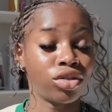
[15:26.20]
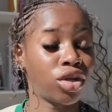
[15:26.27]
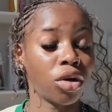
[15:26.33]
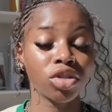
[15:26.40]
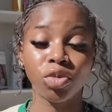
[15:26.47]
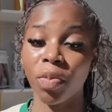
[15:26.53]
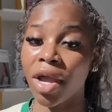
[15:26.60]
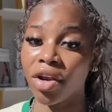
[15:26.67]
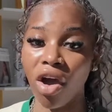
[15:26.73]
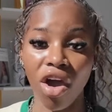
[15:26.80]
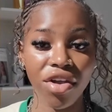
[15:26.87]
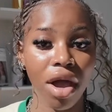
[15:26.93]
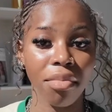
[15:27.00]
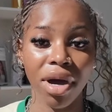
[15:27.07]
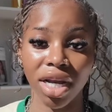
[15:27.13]
don't spend
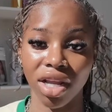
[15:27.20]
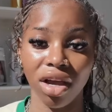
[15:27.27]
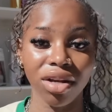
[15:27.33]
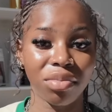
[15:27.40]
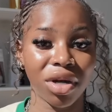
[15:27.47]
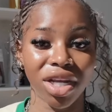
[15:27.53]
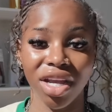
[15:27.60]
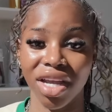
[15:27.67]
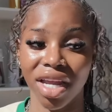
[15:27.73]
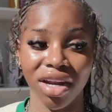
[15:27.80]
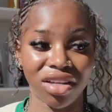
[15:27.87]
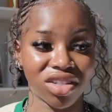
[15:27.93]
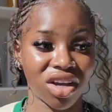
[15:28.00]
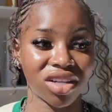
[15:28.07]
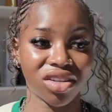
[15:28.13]
all your money, all the money you're
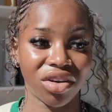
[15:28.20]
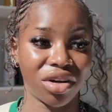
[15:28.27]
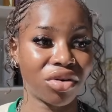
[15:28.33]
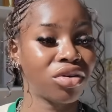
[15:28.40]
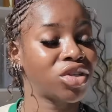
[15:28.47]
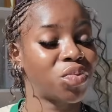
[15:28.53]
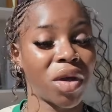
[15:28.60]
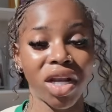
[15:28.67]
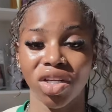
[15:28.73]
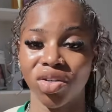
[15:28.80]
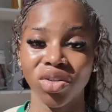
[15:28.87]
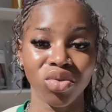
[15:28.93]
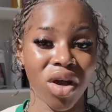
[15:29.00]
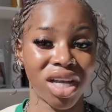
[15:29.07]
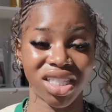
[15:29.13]
getting as a content creator. Don't spend it.
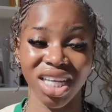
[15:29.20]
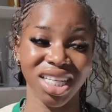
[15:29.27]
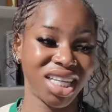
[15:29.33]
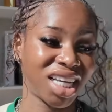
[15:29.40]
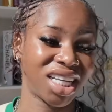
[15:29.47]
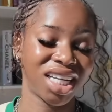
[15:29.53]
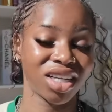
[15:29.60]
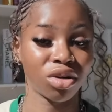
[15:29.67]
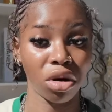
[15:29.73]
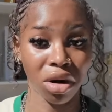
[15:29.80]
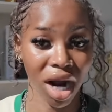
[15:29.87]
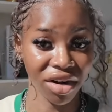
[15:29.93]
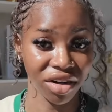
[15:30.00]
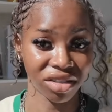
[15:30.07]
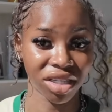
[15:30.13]
Don't go and say go
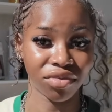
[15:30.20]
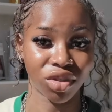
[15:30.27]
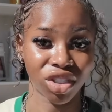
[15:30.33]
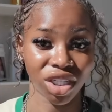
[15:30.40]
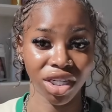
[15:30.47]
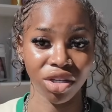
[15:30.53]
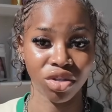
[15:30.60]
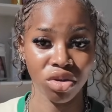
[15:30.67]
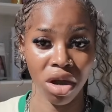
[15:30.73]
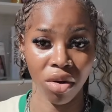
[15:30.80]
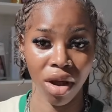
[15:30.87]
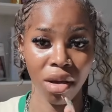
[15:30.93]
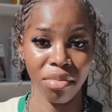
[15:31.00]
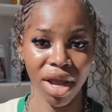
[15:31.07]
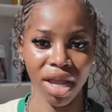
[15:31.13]
carry yourself to Chanel store
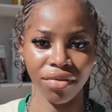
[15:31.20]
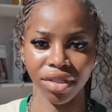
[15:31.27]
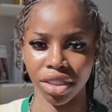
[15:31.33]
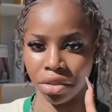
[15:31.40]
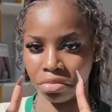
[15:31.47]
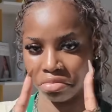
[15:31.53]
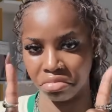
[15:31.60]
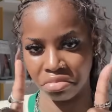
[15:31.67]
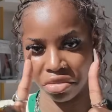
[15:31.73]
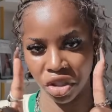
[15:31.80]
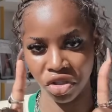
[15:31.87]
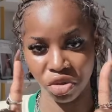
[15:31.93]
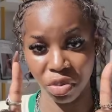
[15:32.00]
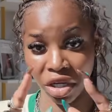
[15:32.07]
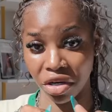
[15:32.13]
and go and buy everything.
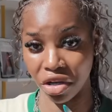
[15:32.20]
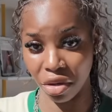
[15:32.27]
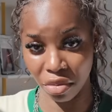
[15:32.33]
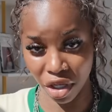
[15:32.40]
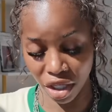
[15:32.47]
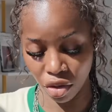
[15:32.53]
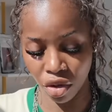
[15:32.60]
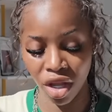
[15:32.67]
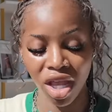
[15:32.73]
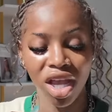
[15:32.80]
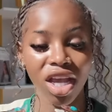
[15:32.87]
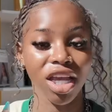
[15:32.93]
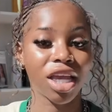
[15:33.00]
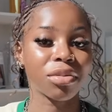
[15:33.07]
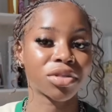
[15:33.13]
Don't spend all your money.
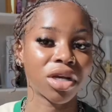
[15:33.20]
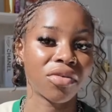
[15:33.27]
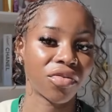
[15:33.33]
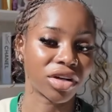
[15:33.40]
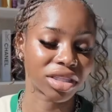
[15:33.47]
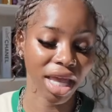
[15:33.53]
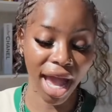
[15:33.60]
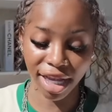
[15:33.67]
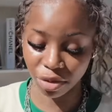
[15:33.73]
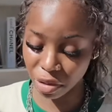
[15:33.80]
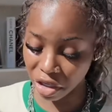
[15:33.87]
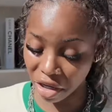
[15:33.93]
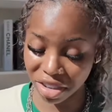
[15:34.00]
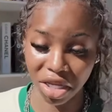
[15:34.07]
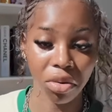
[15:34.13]
Keep some for tax
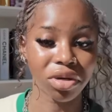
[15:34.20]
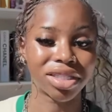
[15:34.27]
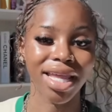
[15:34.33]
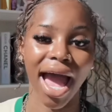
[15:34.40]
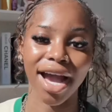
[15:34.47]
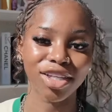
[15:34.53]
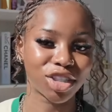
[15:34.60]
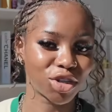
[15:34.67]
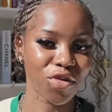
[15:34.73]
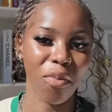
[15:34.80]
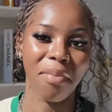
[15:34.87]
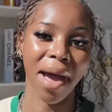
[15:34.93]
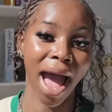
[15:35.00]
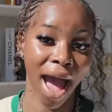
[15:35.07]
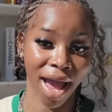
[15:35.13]
because they will tax you
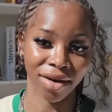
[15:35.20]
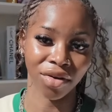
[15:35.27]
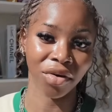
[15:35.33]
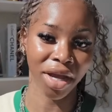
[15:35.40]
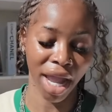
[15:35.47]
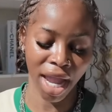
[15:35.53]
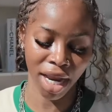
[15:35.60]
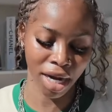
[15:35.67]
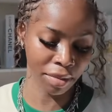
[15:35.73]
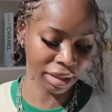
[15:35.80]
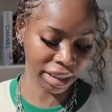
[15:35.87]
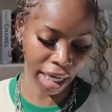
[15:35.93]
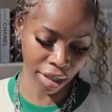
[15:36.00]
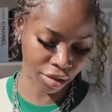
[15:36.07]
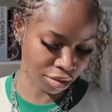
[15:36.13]
bad. Okay, let me
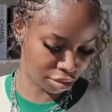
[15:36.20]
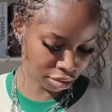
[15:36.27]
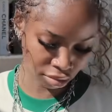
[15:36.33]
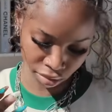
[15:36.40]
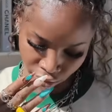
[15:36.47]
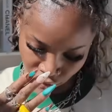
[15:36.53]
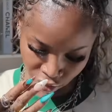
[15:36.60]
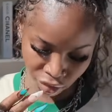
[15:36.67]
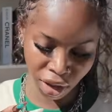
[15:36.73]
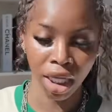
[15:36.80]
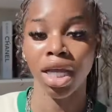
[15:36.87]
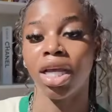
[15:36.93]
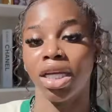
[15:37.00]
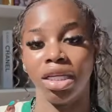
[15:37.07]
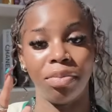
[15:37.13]
tell you. Mm.
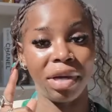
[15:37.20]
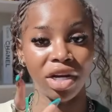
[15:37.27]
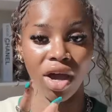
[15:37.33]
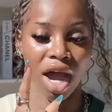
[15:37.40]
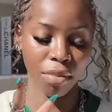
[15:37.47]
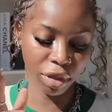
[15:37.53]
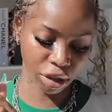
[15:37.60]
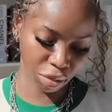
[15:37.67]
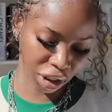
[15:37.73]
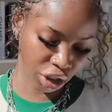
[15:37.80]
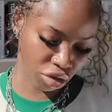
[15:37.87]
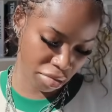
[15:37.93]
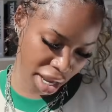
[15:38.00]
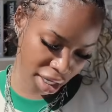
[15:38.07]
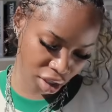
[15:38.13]
Depending on how much
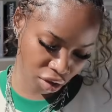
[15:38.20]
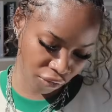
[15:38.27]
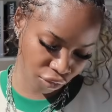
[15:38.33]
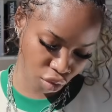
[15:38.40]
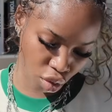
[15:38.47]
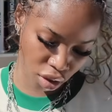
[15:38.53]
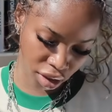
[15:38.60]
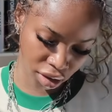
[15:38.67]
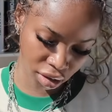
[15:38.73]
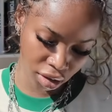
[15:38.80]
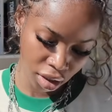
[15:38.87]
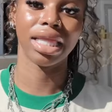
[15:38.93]
money you're making, of course.